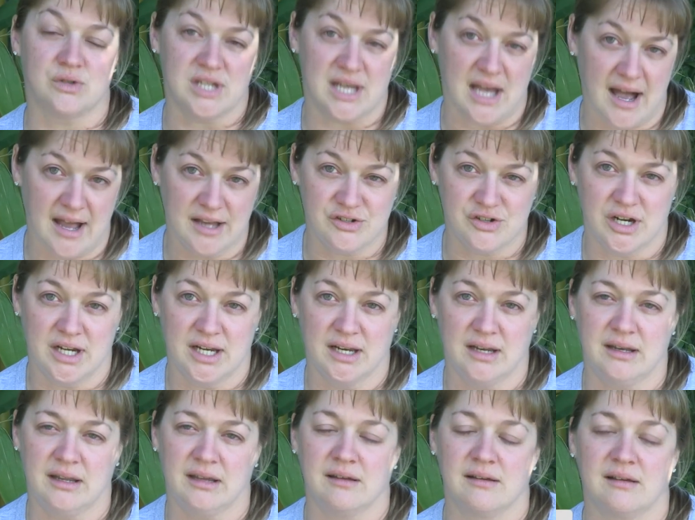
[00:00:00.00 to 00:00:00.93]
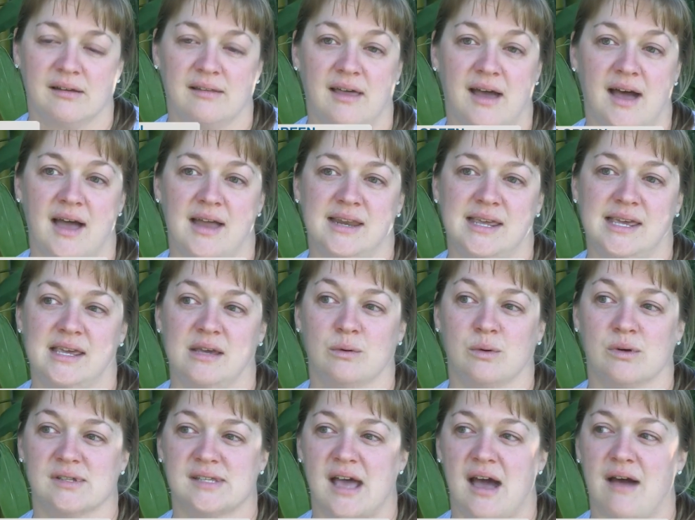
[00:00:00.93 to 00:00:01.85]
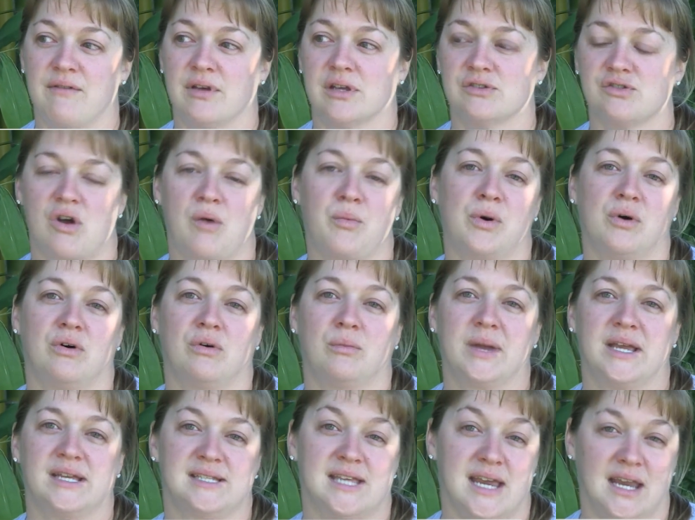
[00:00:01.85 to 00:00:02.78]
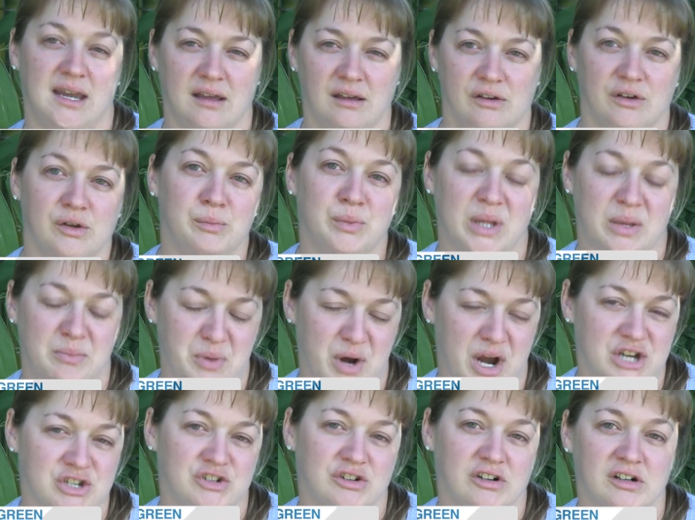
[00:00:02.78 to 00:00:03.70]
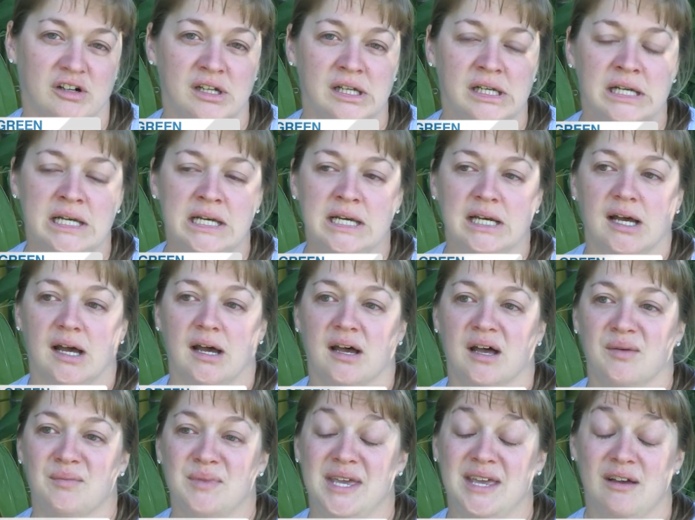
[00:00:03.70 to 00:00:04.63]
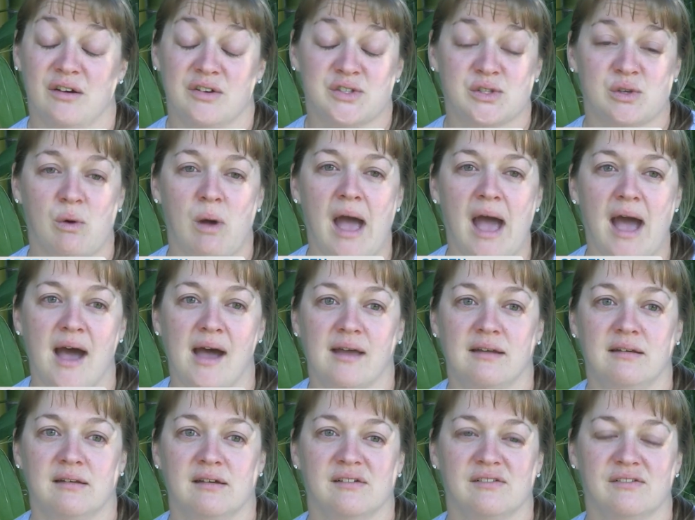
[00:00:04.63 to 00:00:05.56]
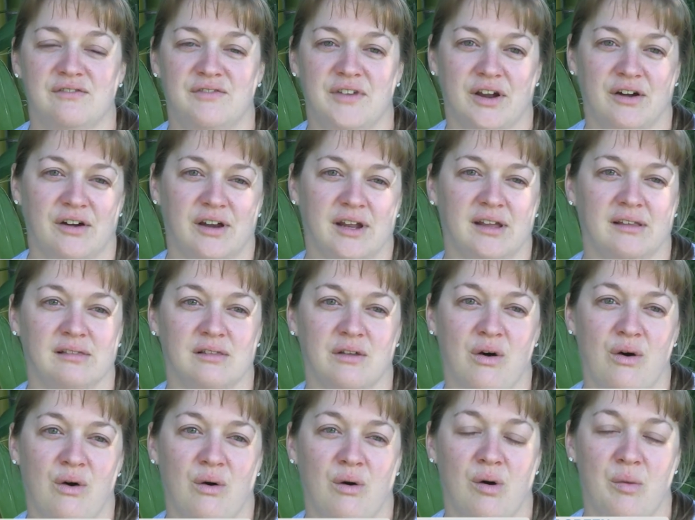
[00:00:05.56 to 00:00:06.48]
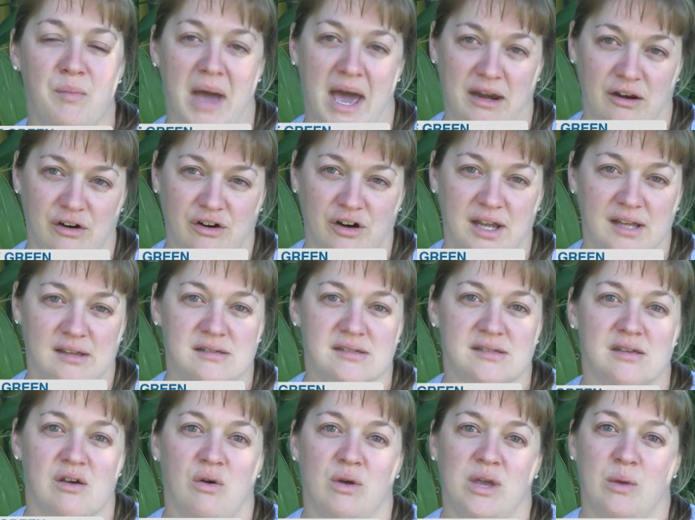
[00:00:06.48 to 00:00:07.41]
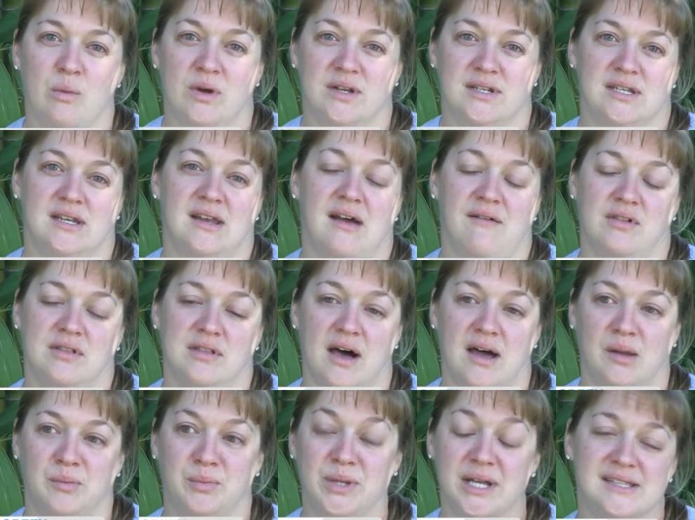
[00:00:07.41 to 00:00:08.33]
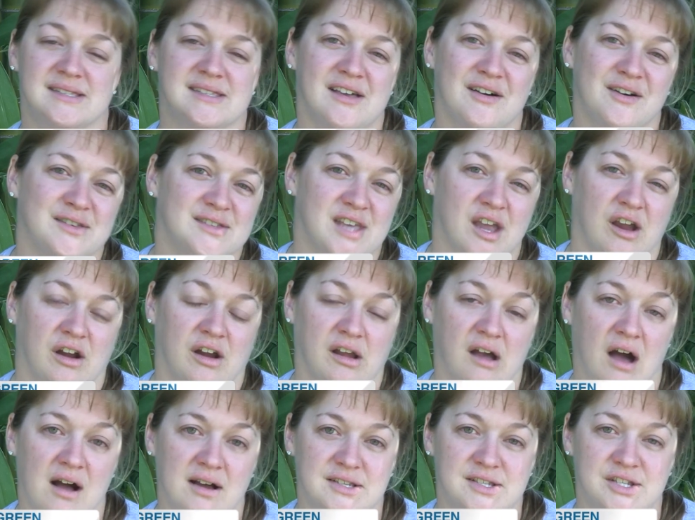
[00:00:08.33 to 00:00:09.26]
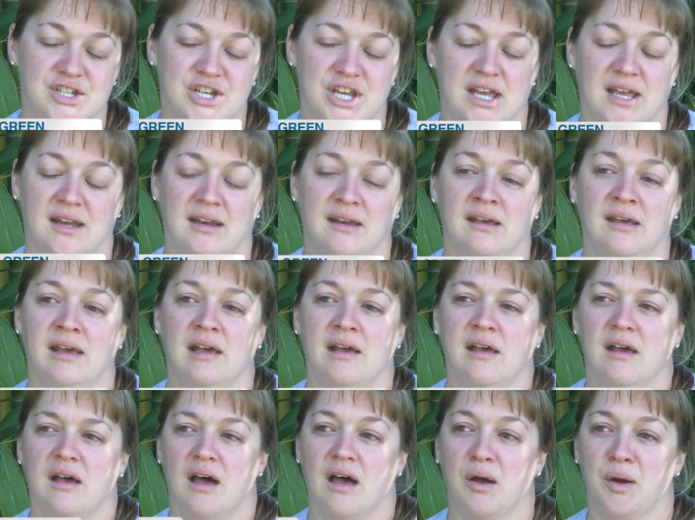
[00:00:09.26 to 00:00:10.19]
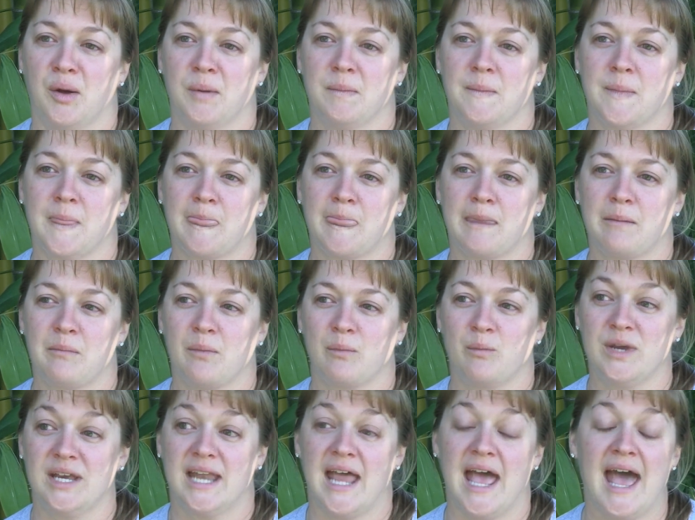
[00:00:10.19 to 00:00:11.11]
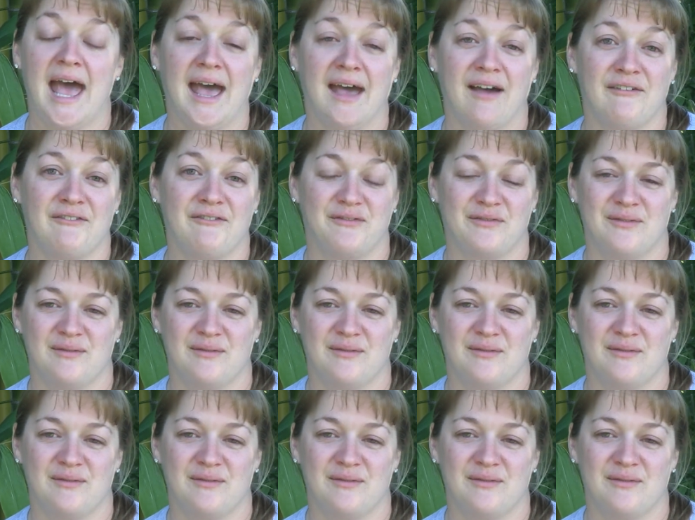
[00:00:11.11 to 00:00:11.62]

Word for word: dehydrated that he was having trouble maintaining good blood pressure. Um, he also had very low hematocrit, so he didn't have a lot of blood cells carrying oxygen. Um, we'd have